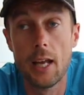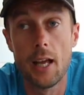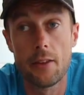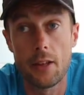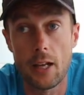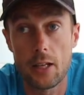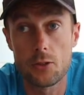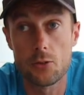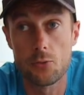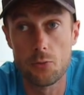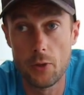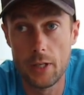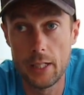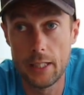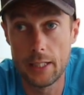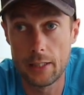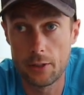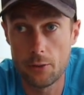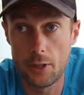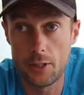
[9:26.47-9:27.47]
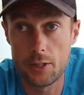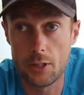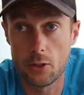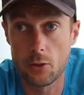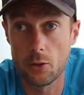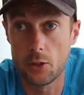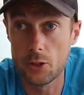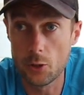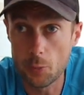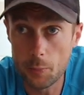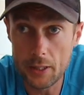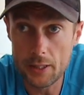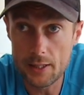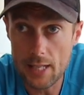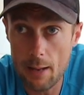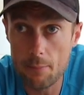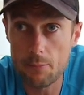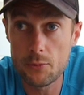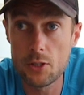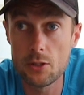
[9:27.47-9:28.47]
That's really critical, and you'll be
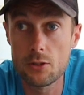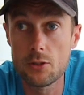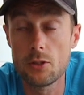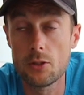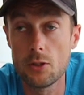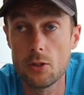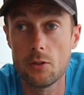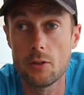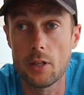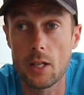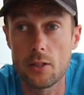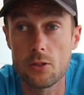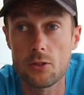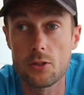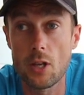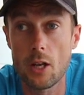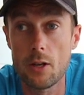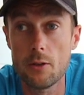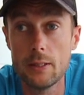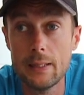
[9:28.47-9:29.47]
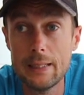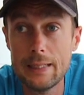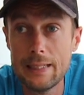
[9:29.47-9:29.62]
tempted to do this. So